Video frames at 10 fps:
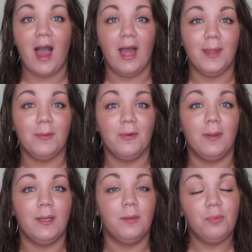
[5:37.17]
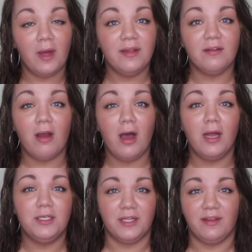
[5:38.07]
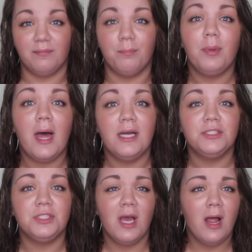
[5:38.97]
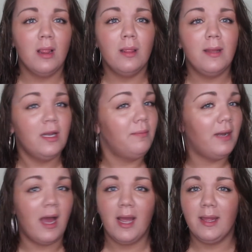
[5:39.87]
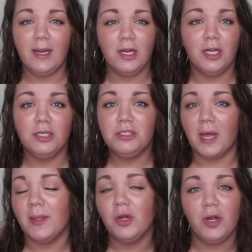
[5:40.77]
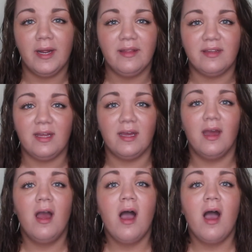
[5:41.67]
I threw a little bronzer on, did some blush, a little bit of highlighter, nothing crazy.